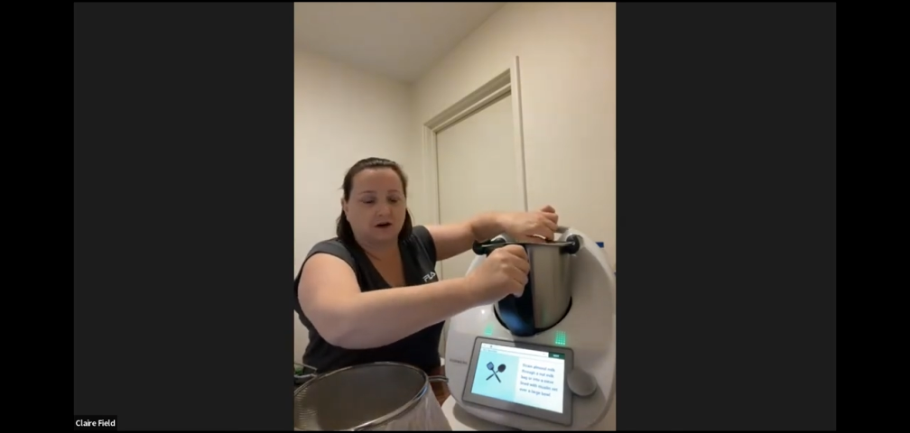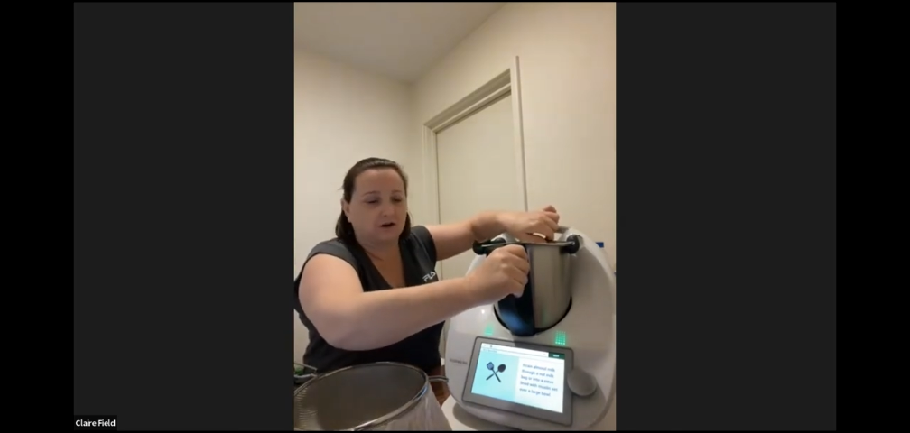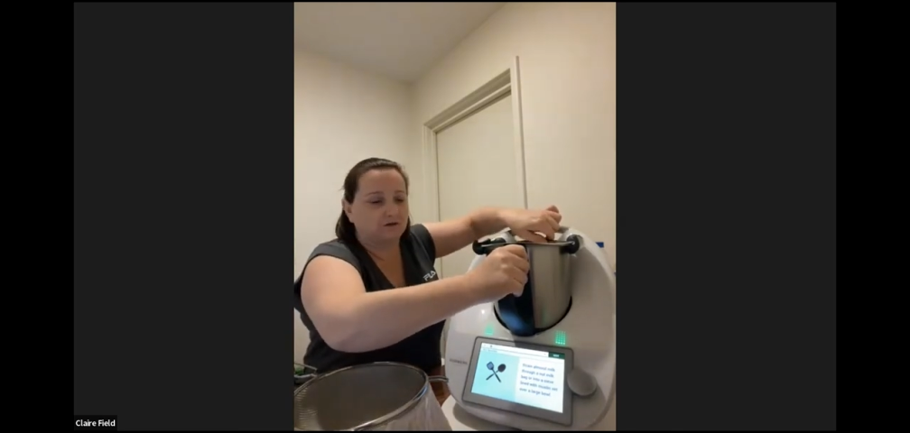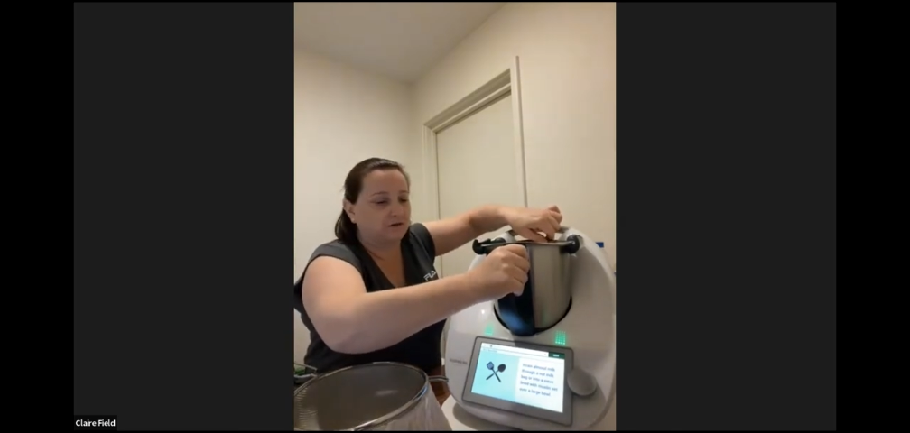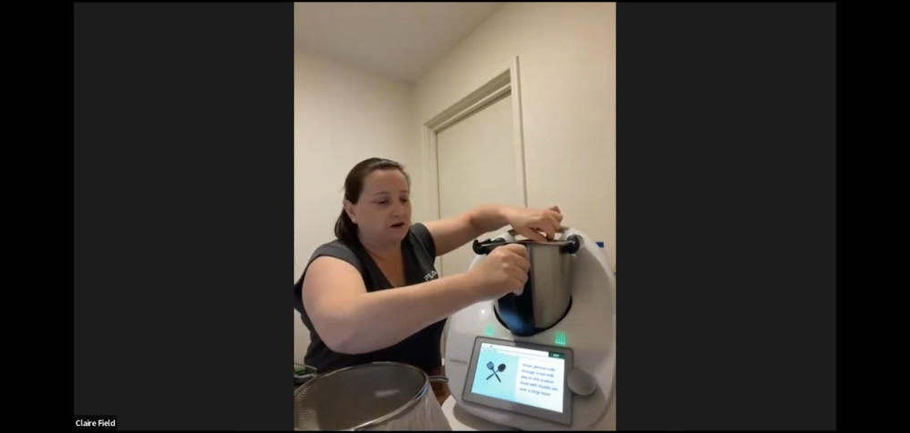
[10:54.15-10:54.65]

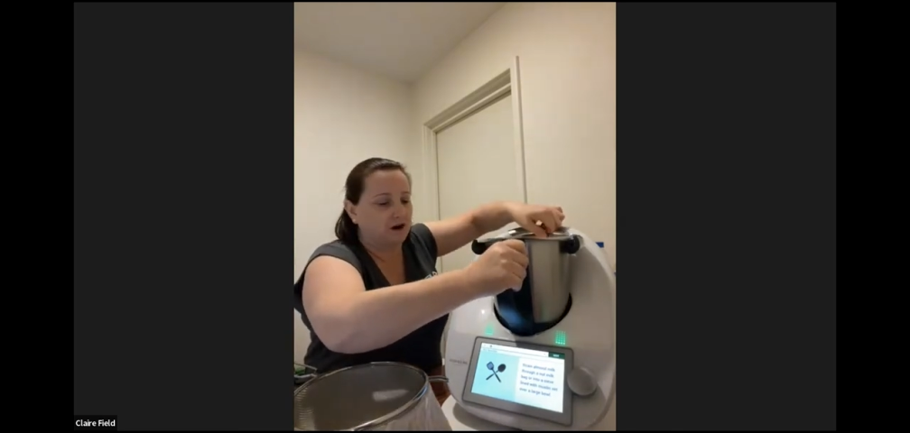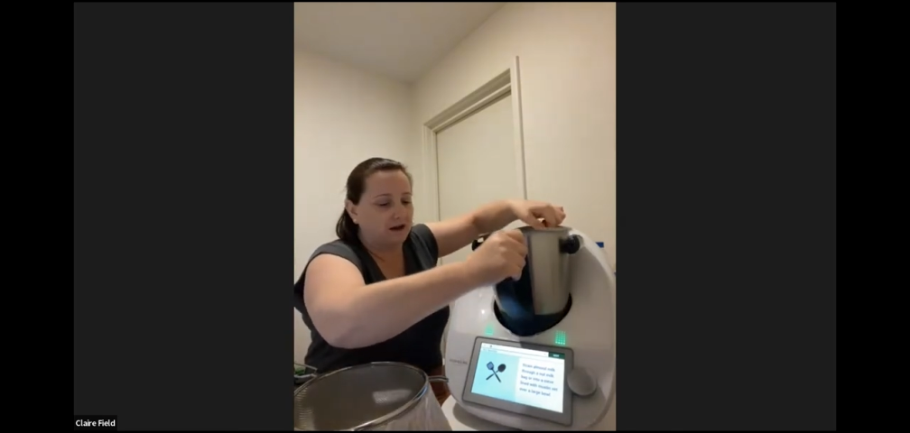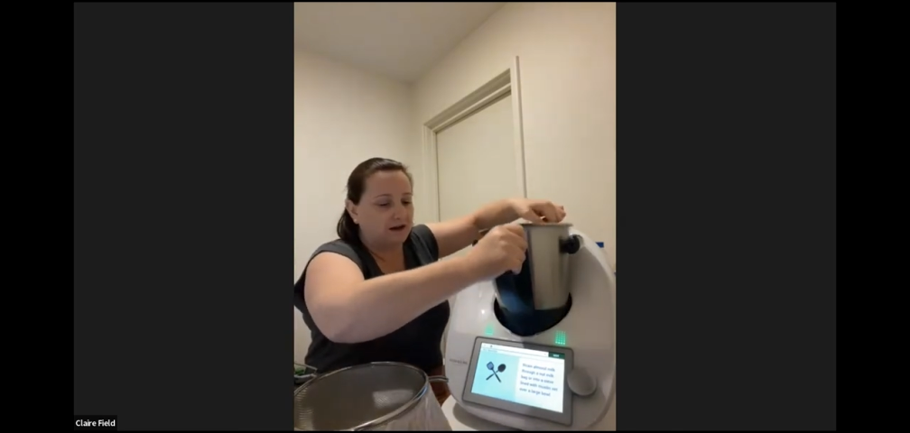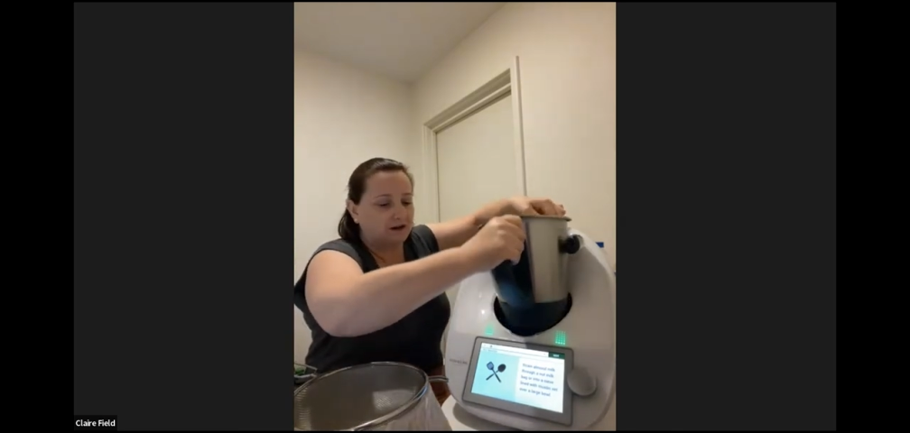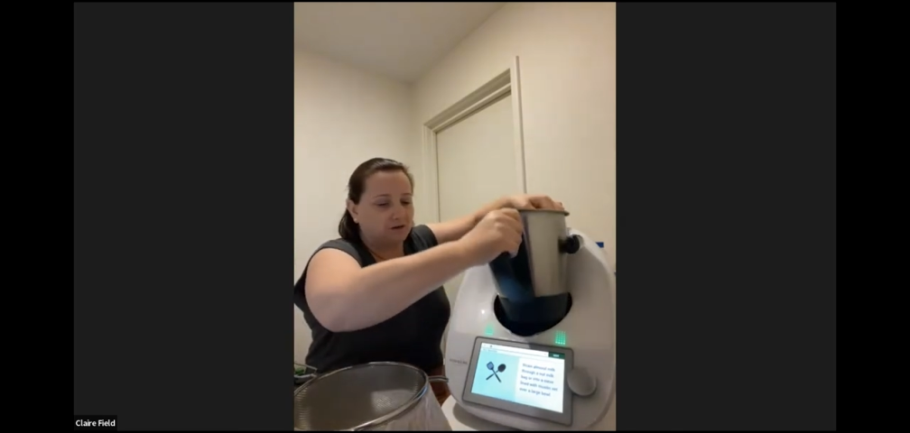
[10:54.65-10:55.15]

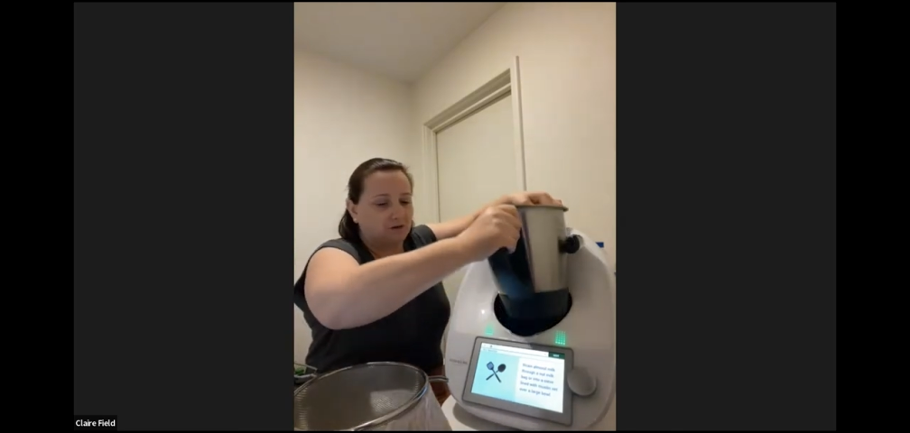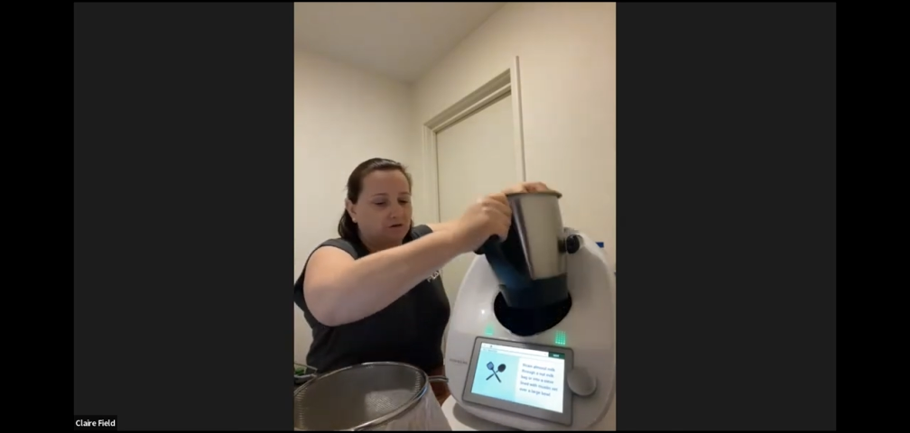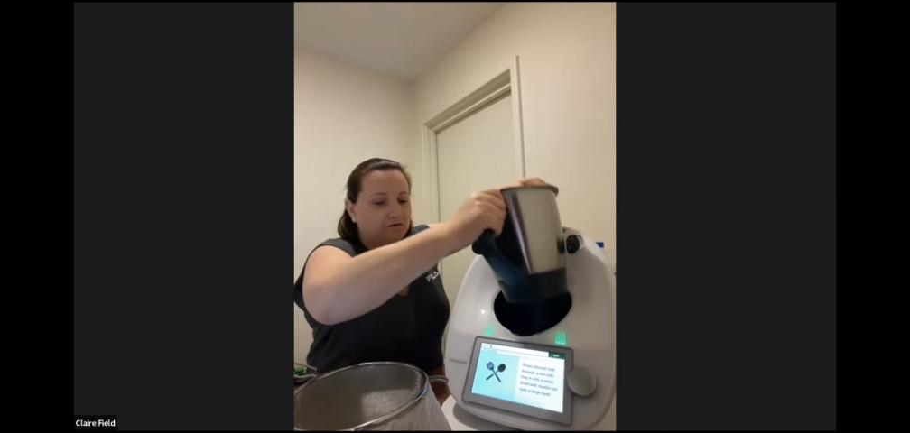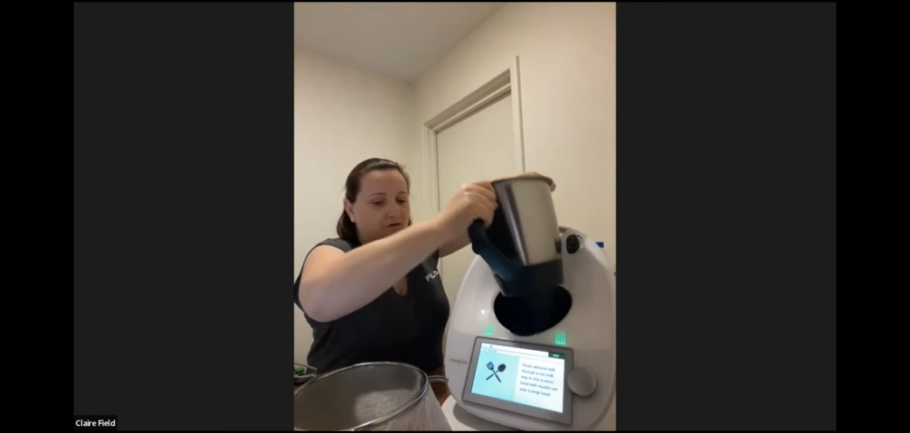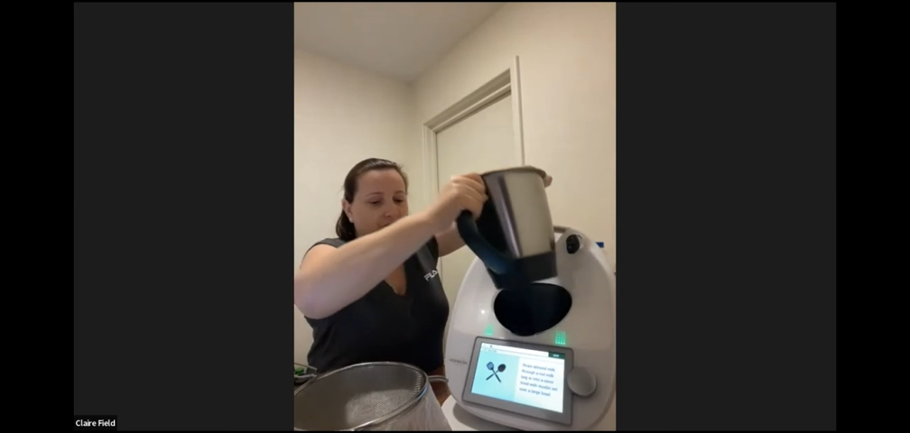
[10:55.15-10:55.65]
overnight
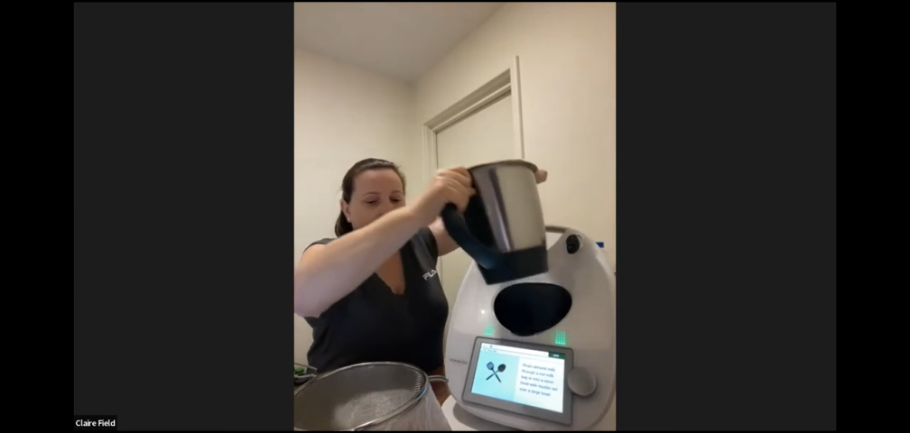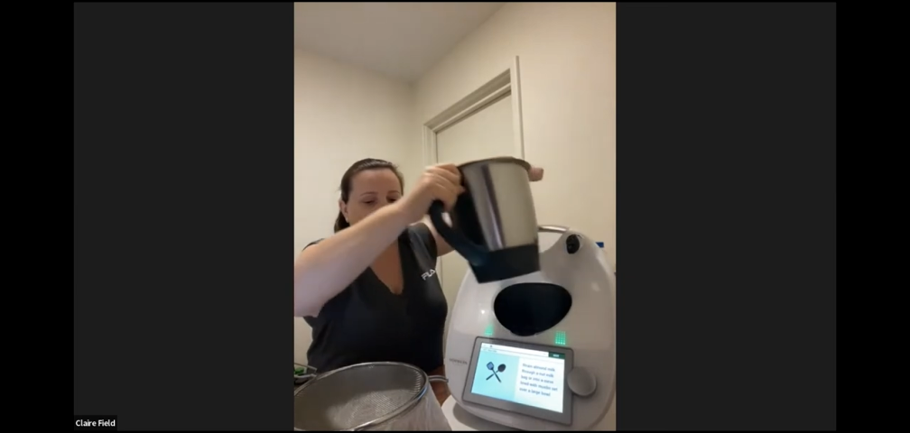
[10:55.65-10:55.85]
or for